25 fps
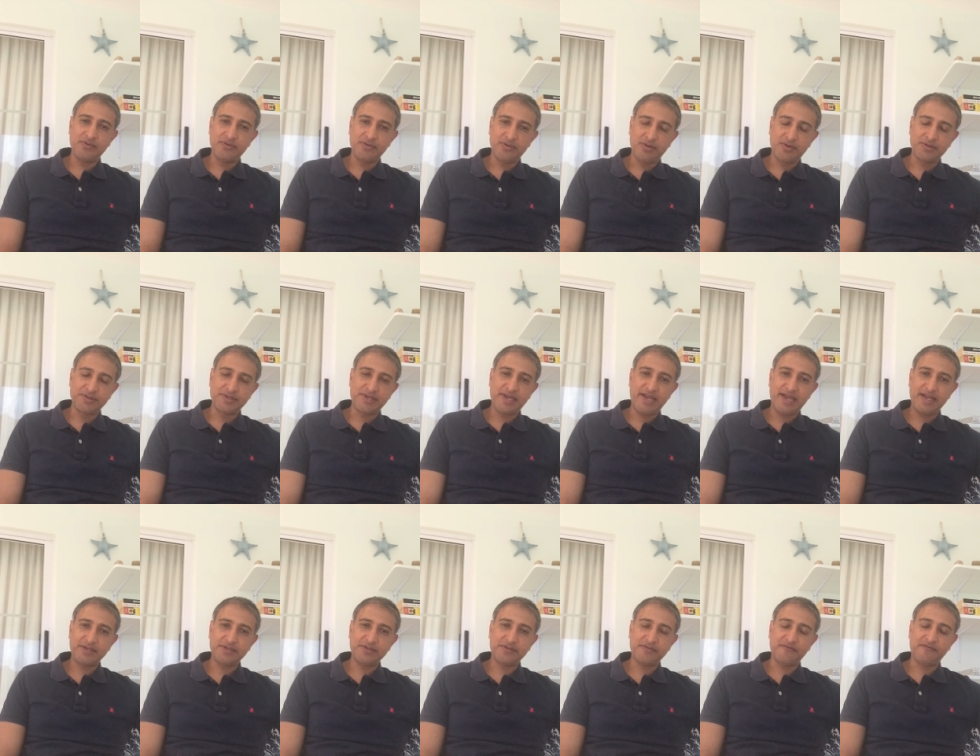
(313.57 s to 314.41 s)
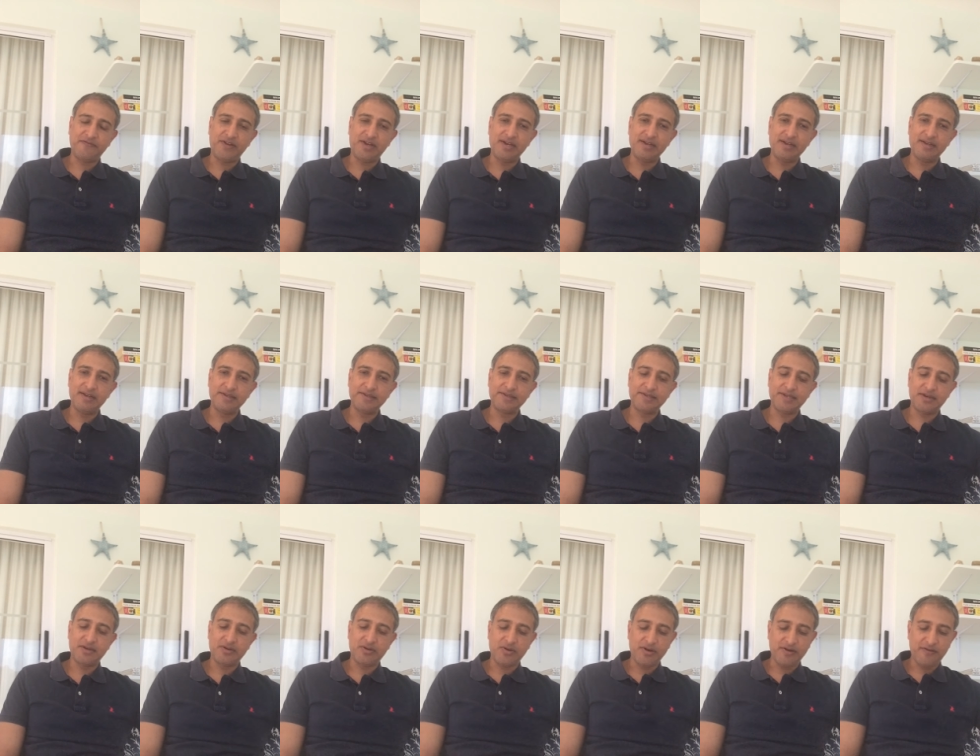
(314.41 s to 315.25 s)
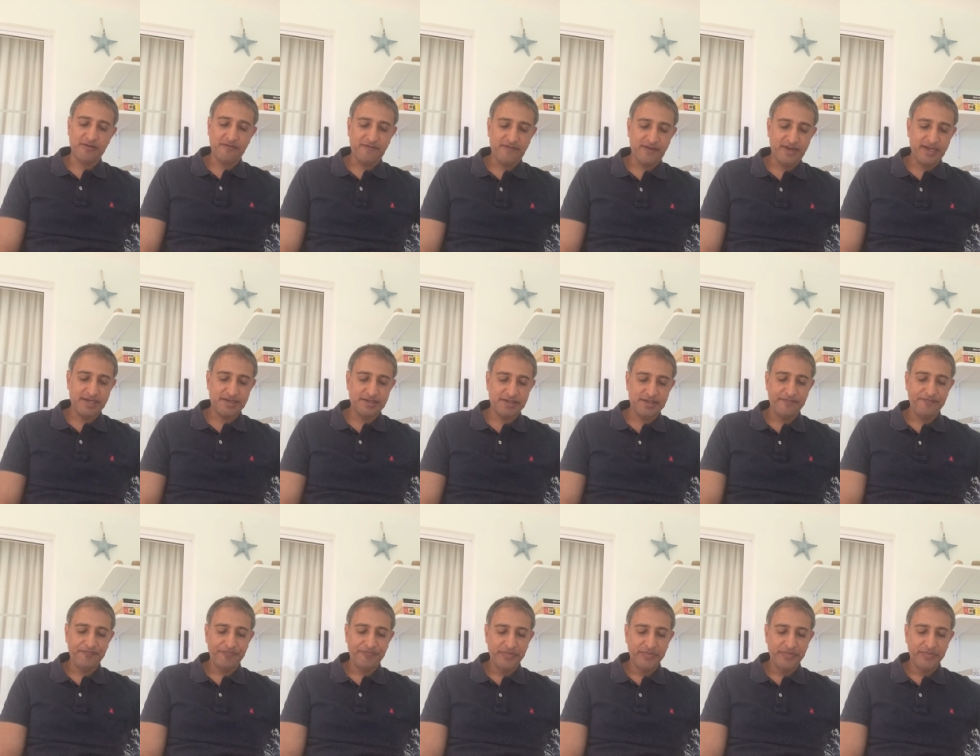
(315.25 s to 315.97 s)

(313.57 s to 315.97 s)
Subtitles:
those acts of violence and conflict,